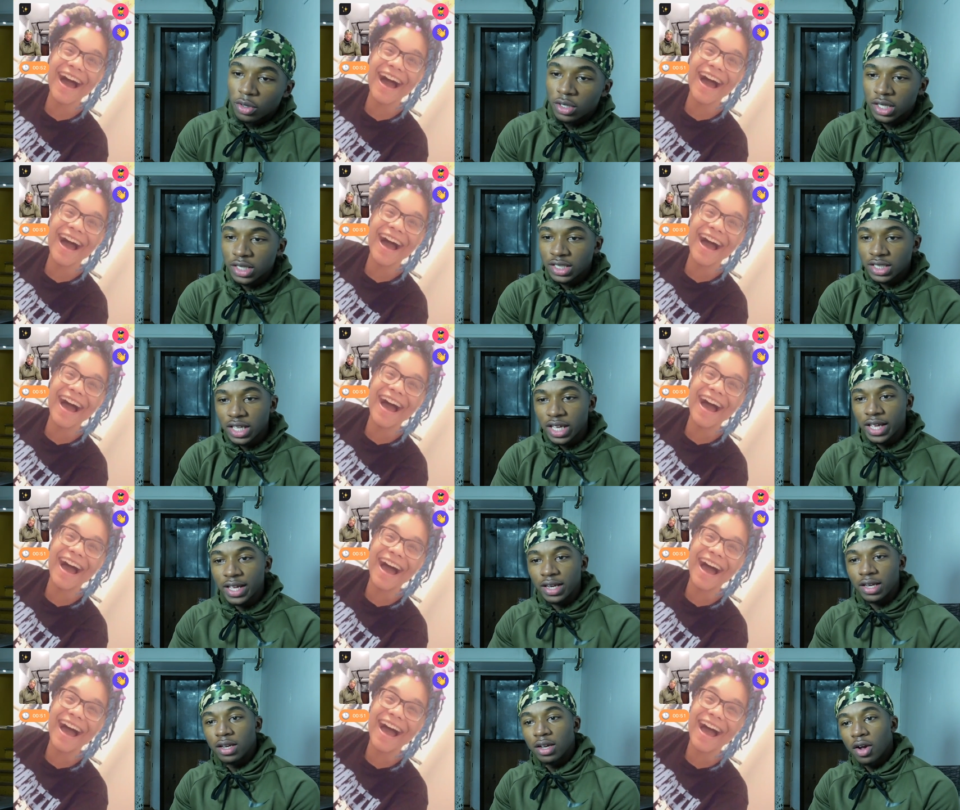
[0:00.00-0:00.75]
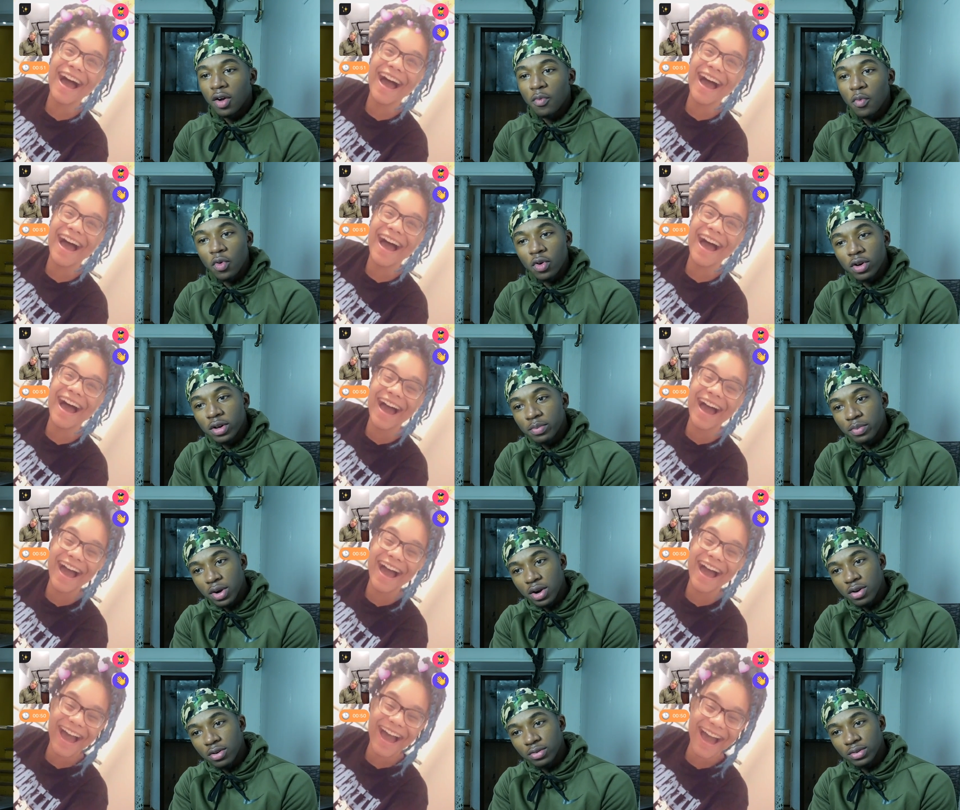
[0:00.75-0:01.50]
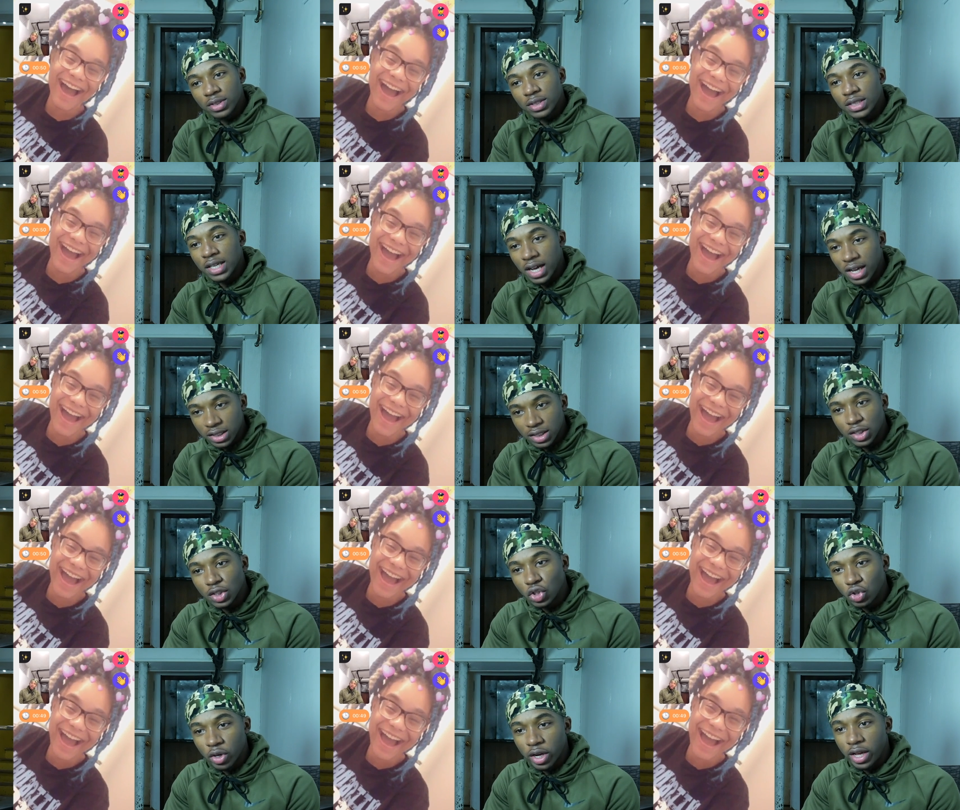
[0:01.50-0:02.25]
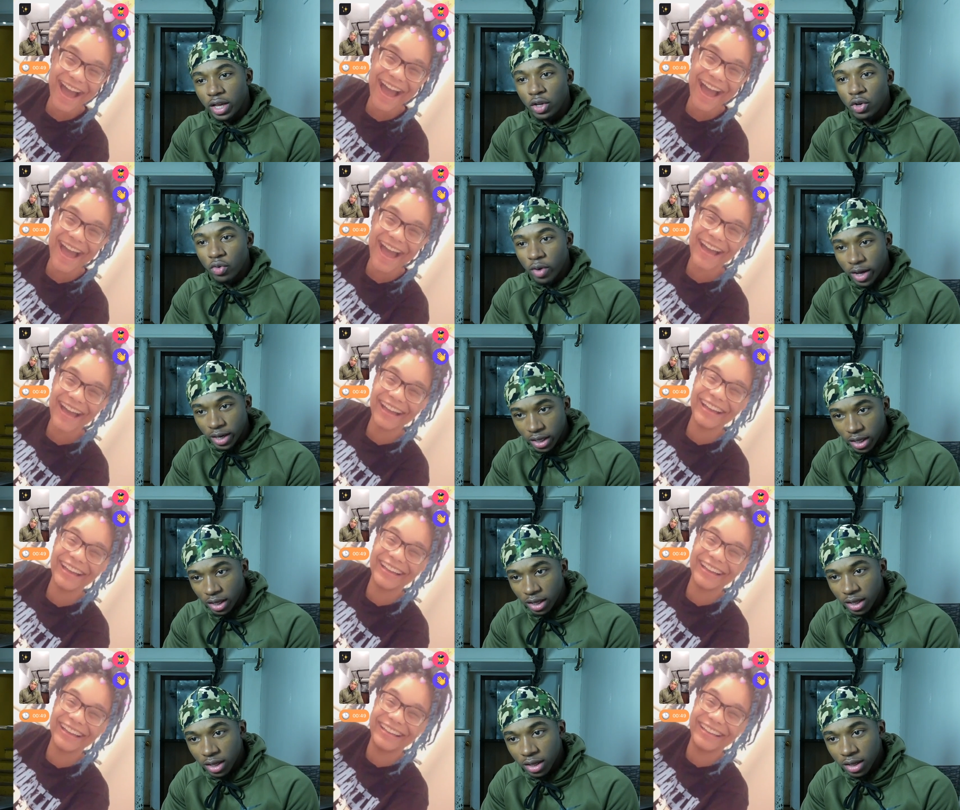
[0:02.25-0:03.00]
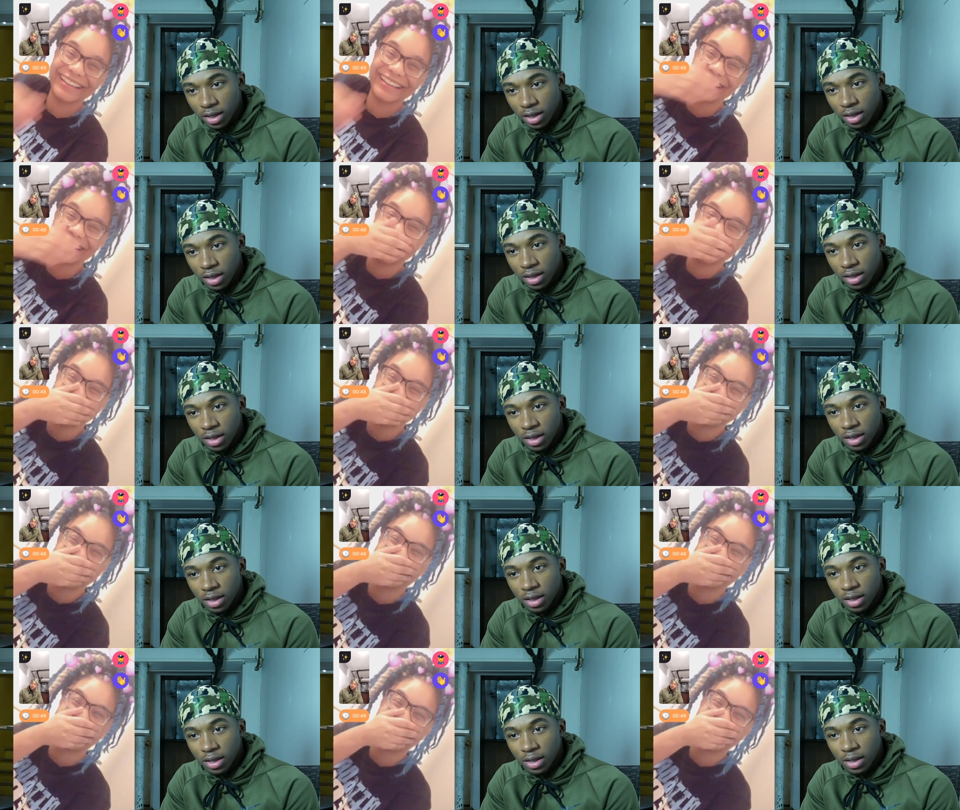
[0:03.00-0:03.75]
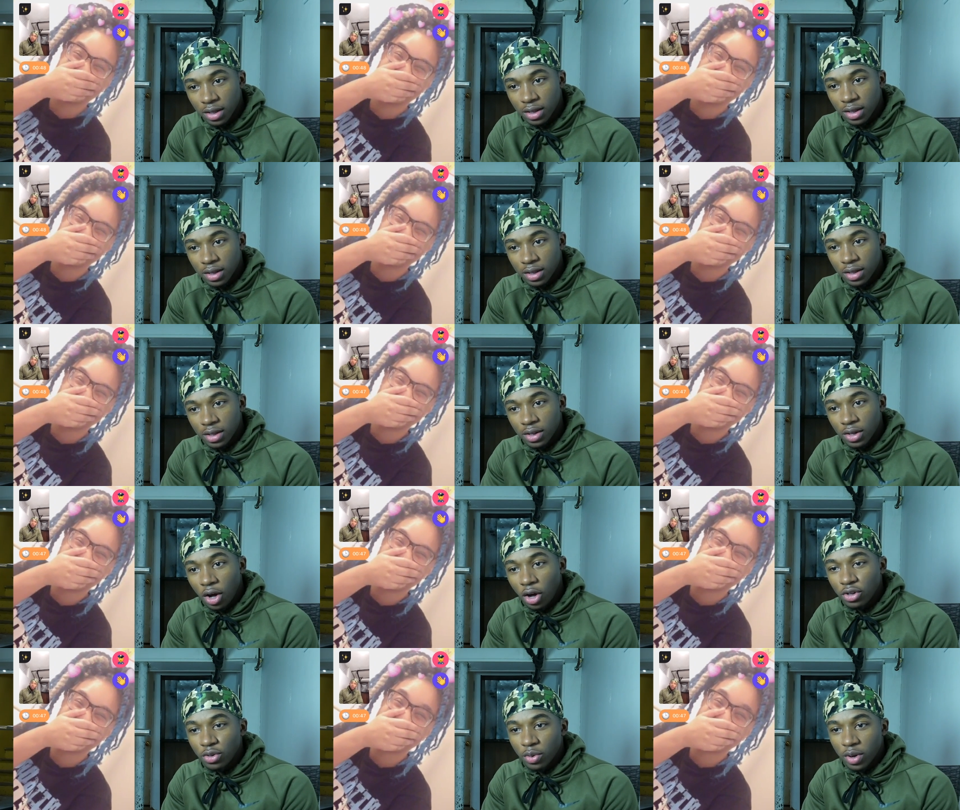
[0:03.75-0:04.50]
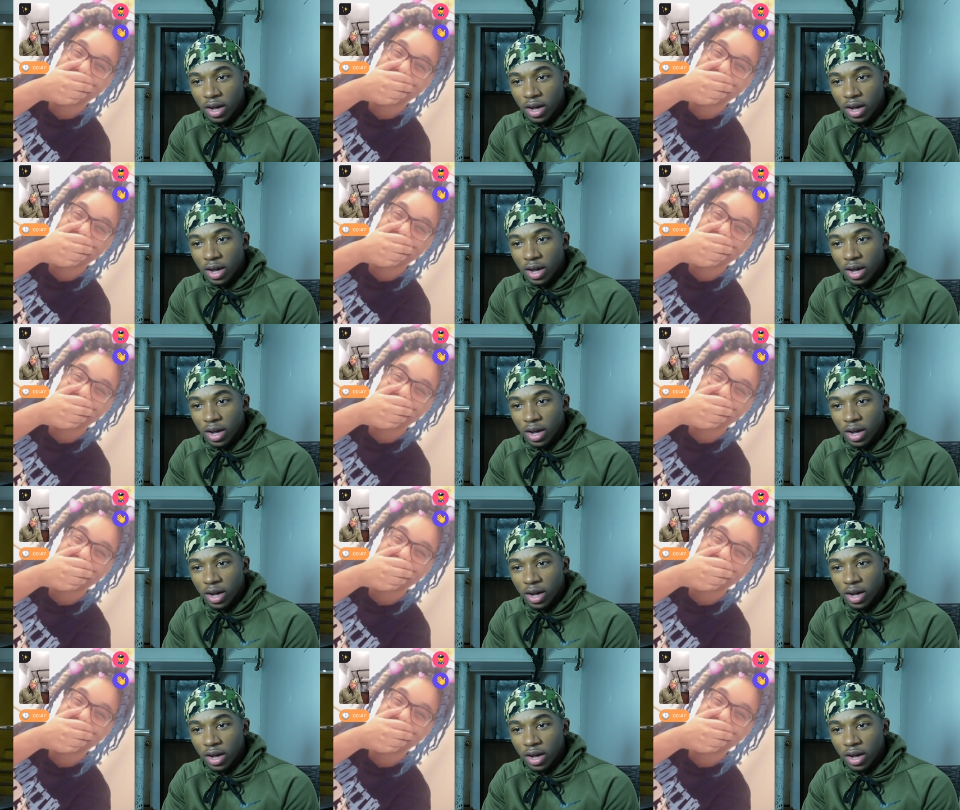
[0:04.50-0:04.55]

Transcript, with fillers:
Speaker 1: Listen, come on, bro. Concentrate. You ready? Are you